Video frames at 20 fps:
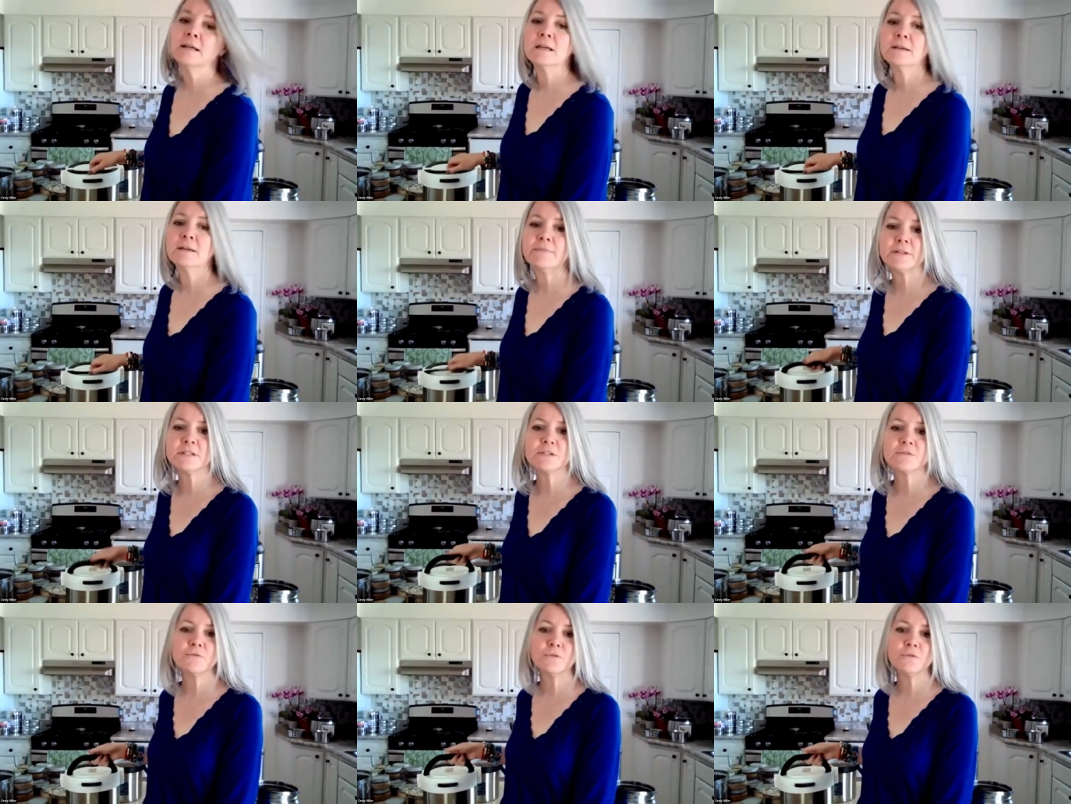if
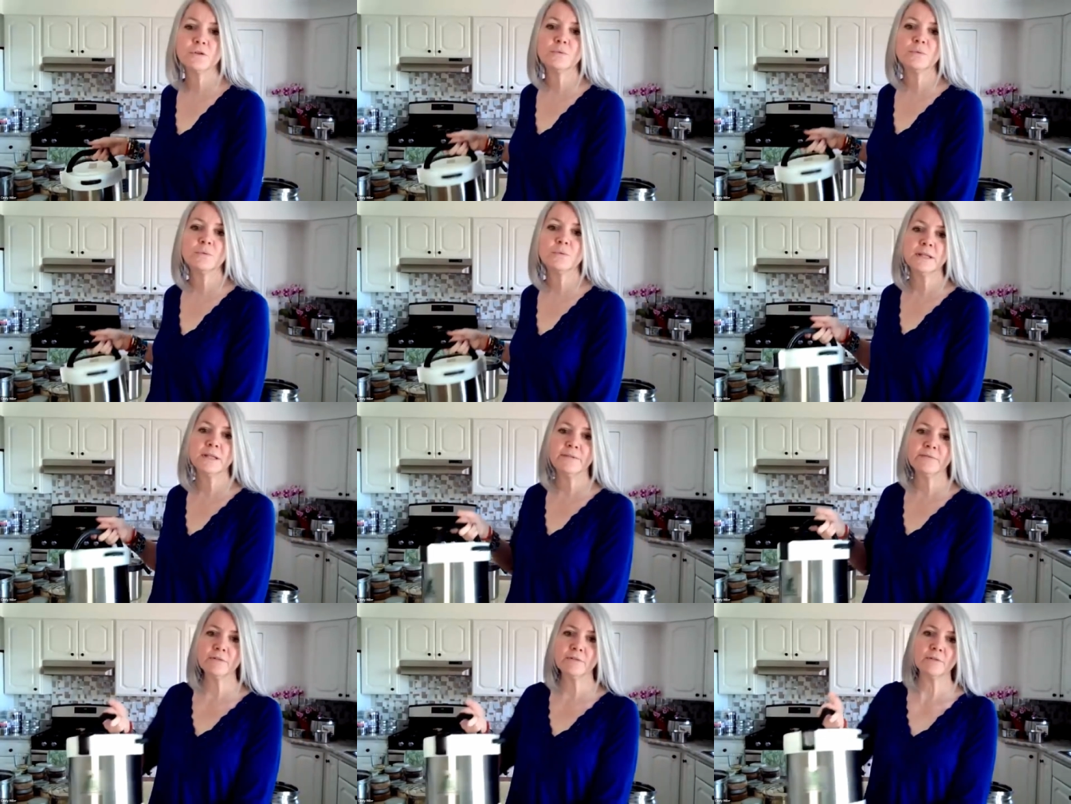it's full, will
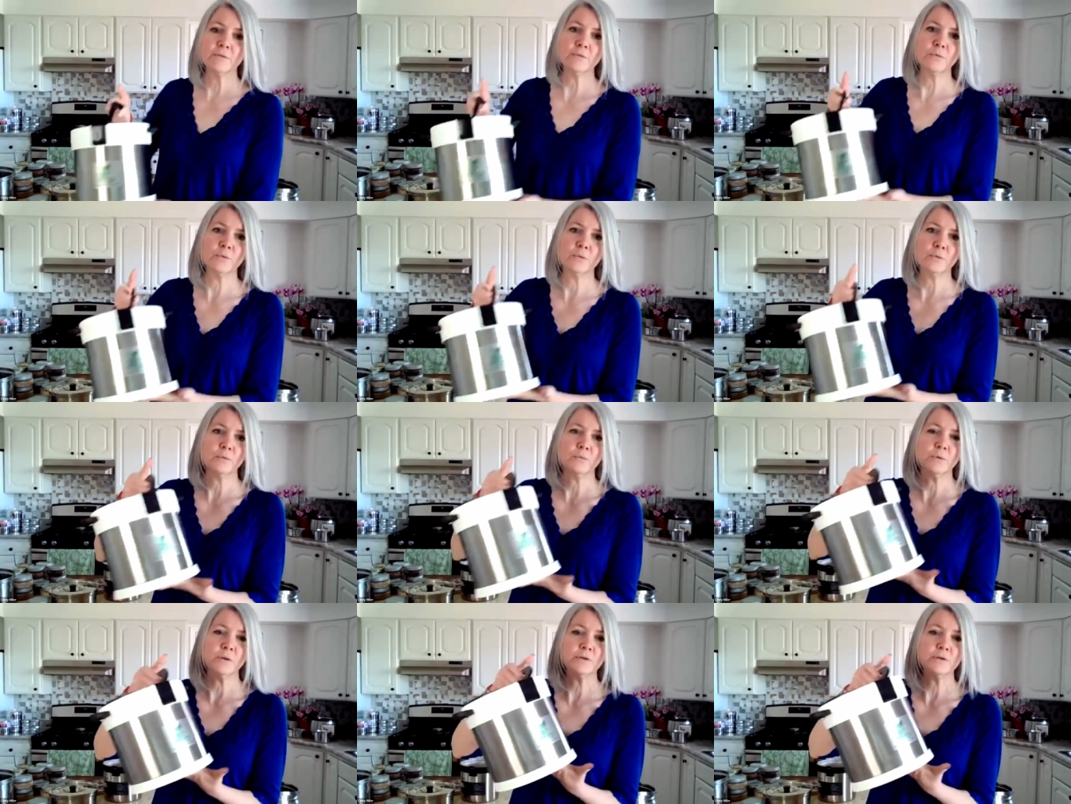leave
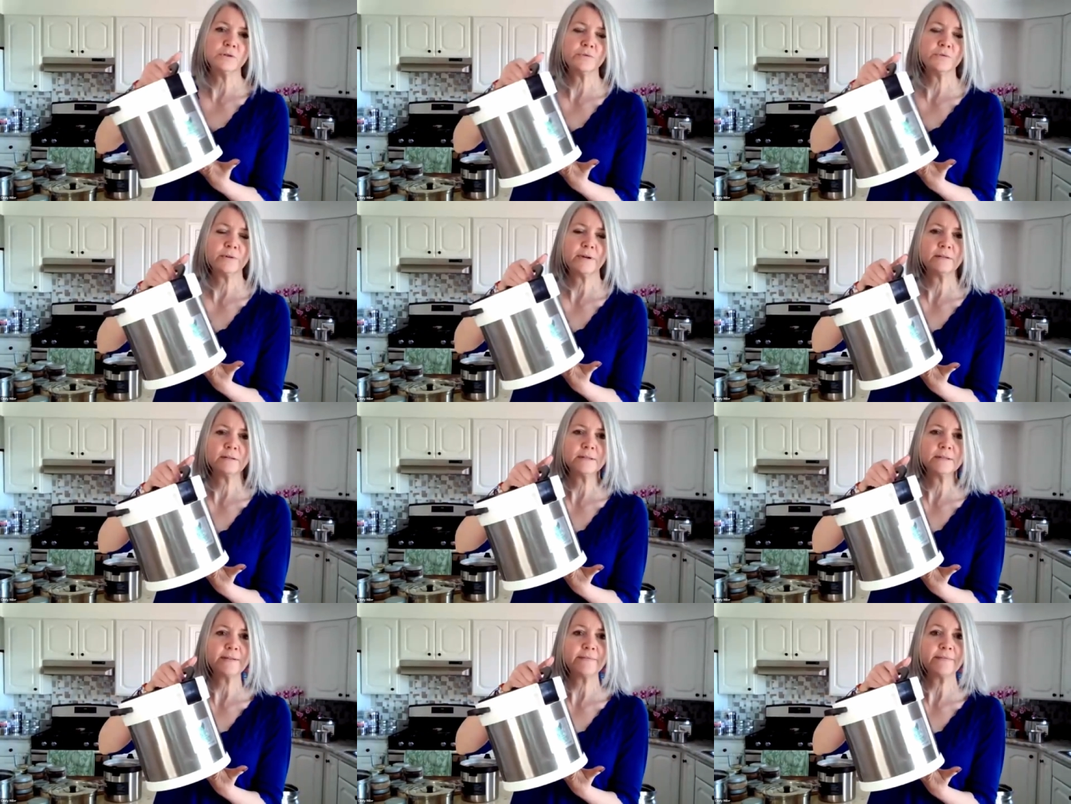will lose
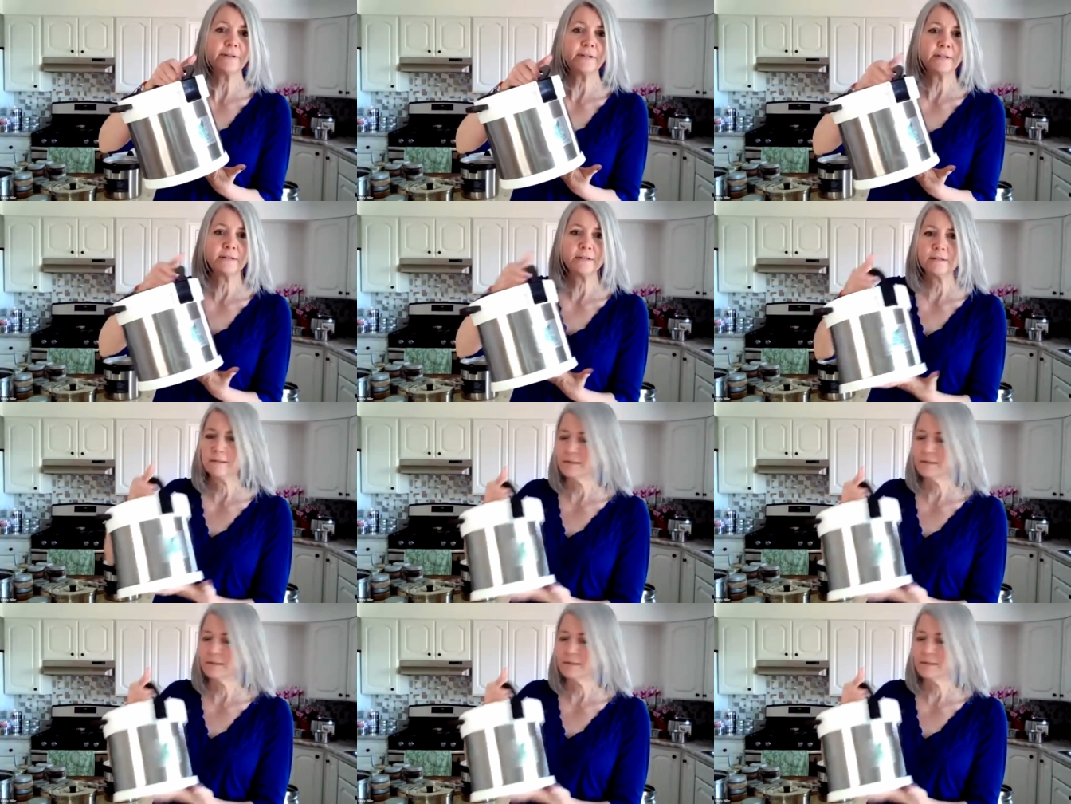around seven,